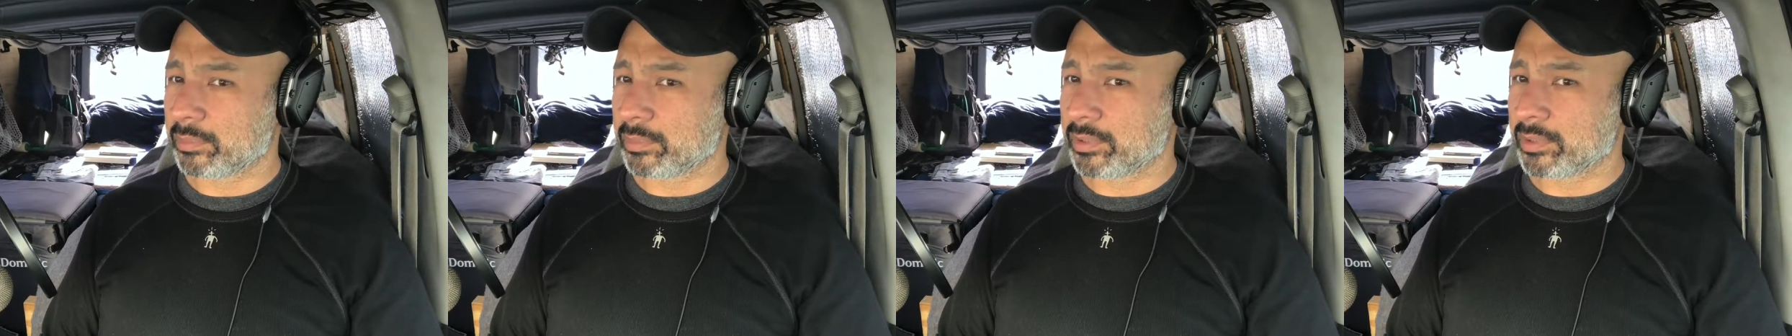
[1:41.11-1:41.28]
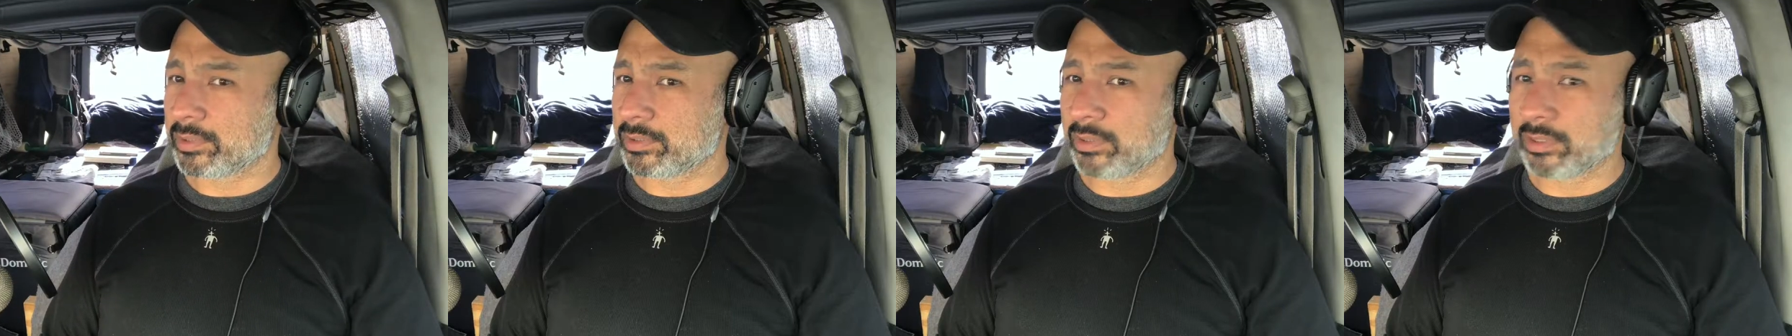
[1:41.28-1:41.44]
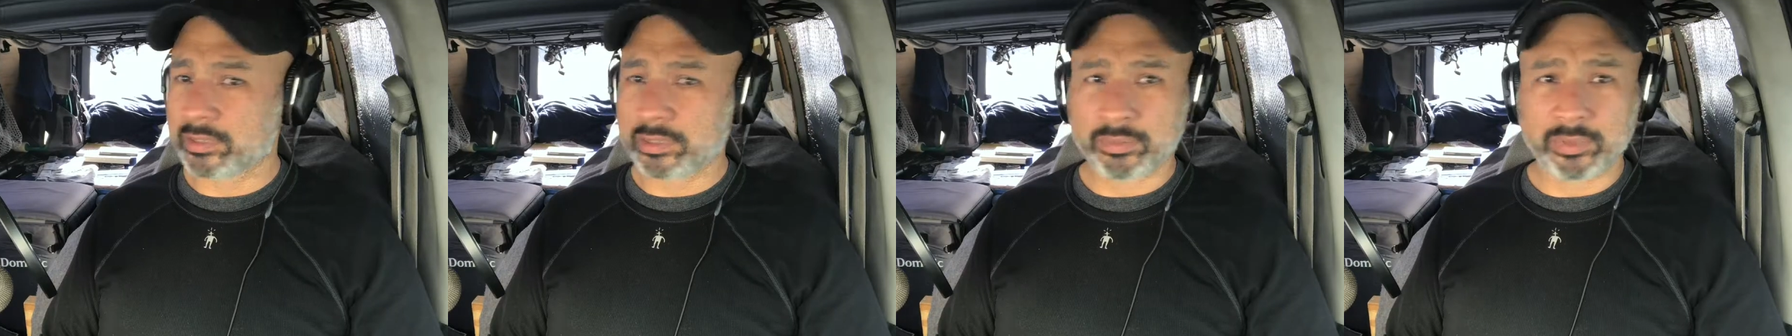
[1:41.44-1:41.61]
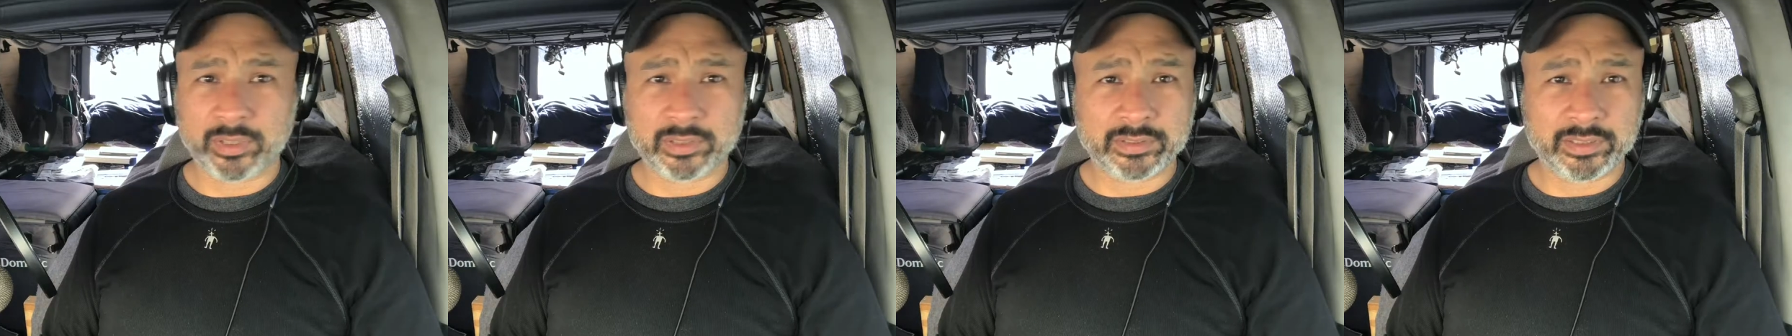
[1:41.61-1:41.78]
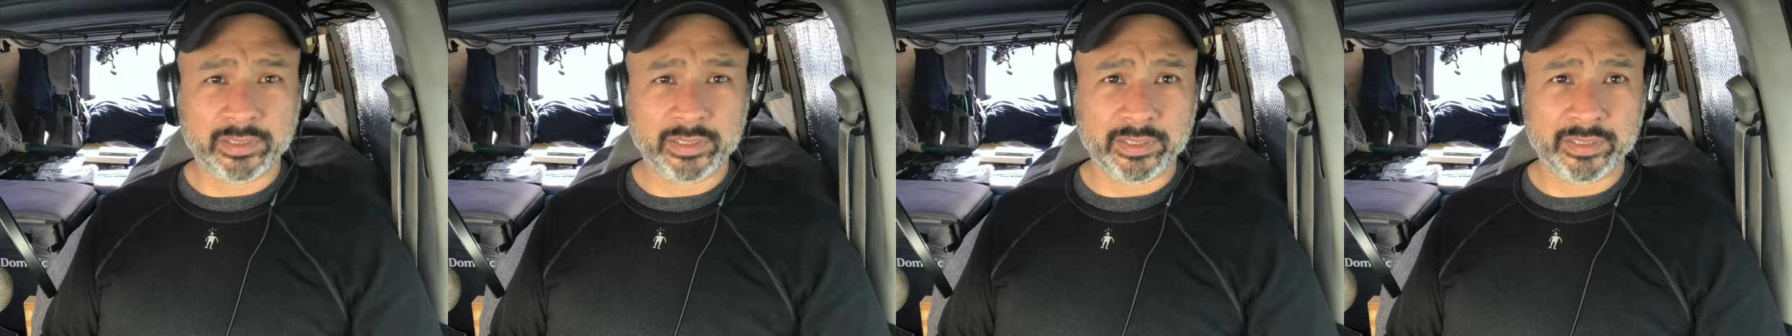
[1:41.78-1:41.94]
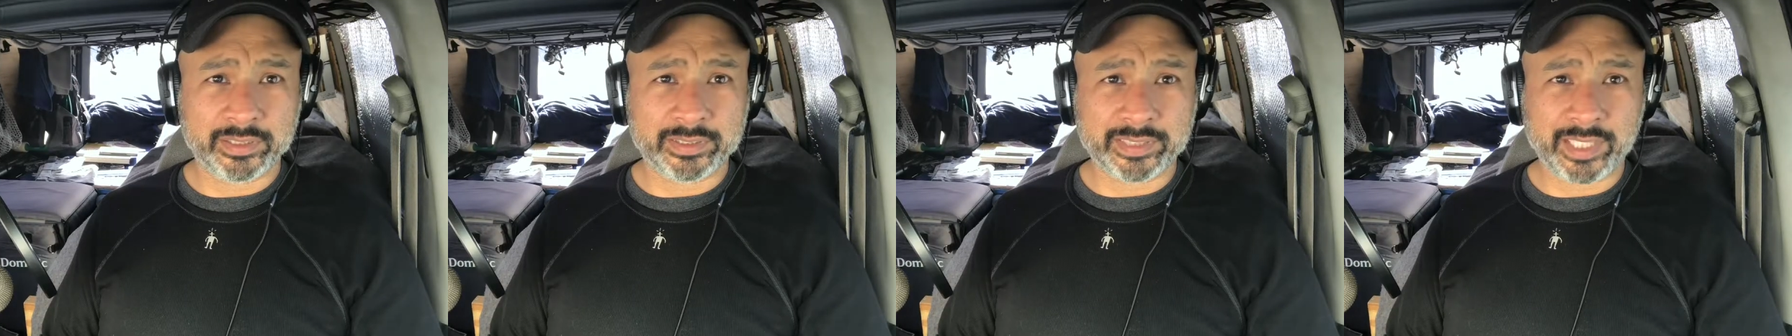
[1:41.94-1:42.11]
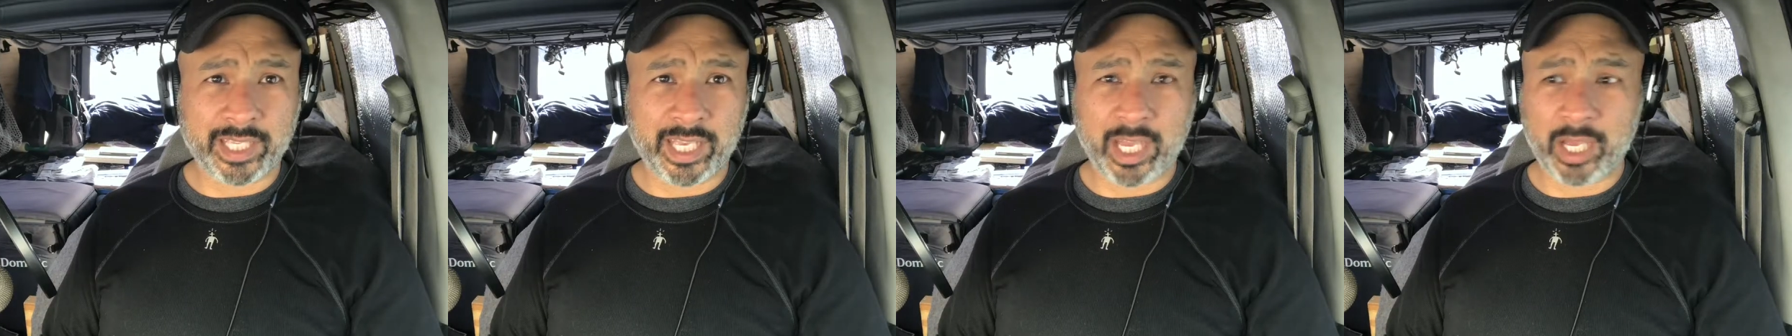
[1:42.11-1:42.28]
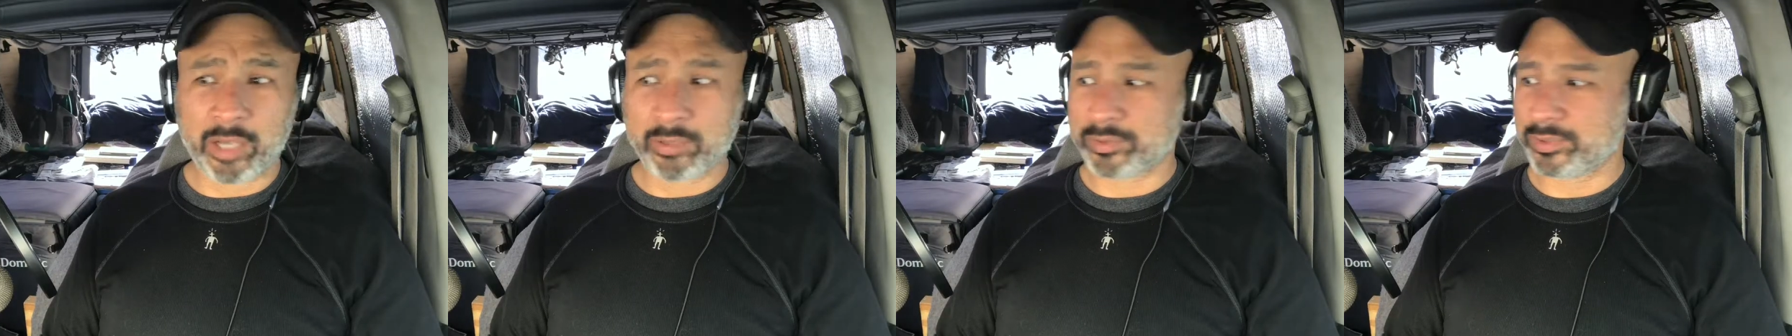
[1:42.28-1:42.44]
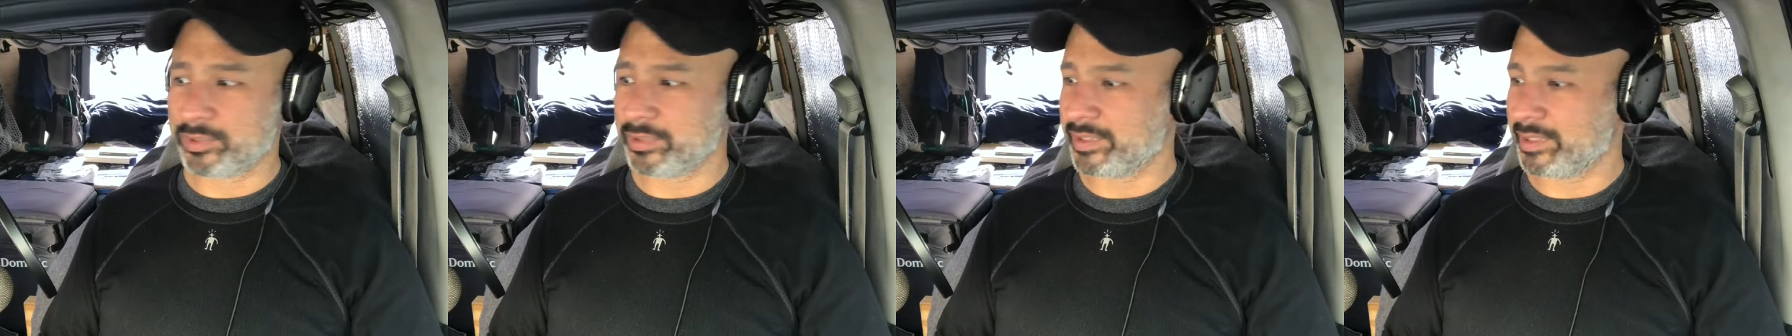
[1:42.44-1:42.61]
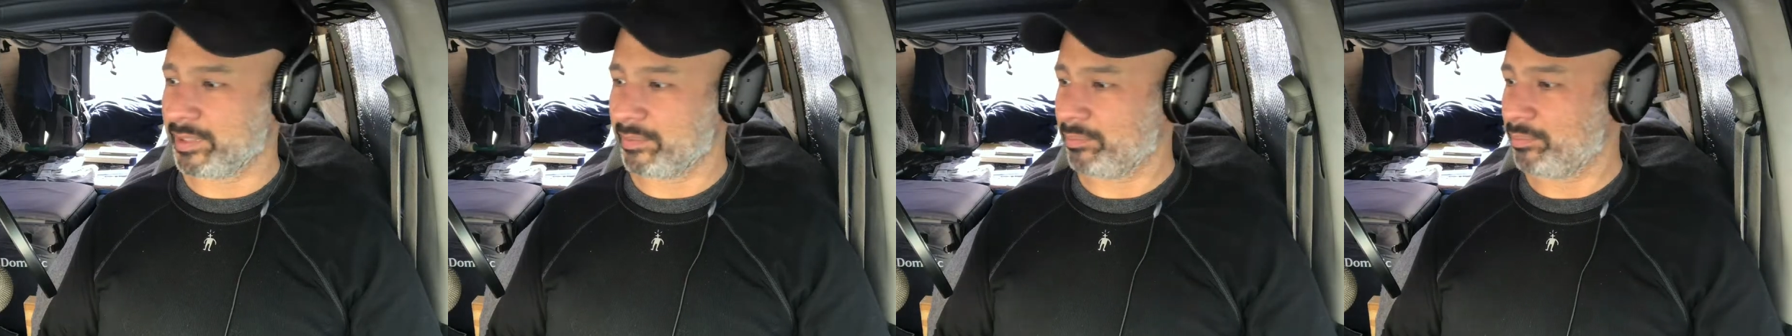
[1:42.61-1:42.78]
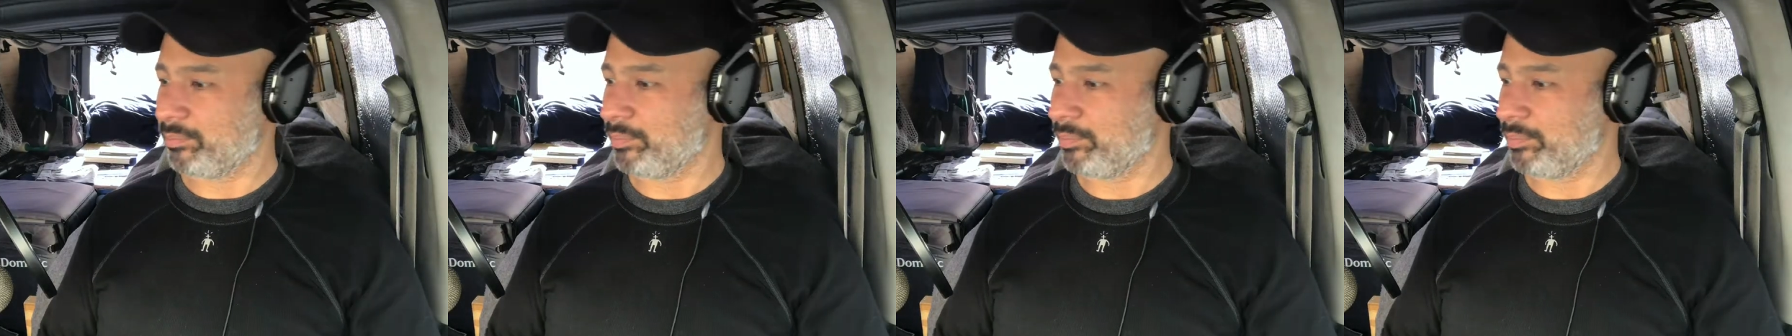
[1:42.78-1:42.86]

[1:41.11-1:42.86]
going to talk about today is how to get